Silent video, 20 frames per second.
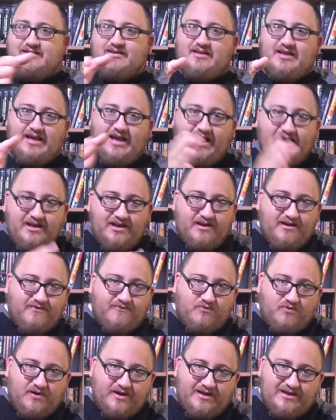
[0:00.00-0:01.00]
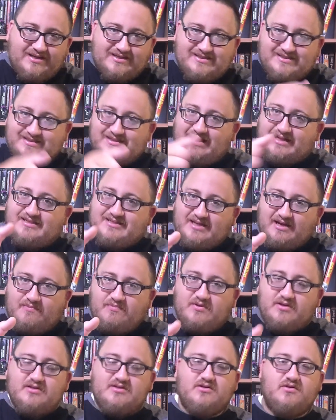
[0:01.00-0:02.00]
the ending of 1 sets
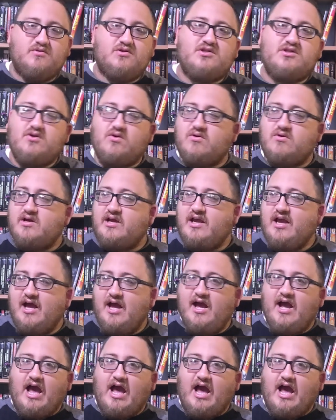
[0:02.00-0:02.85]
up this new story,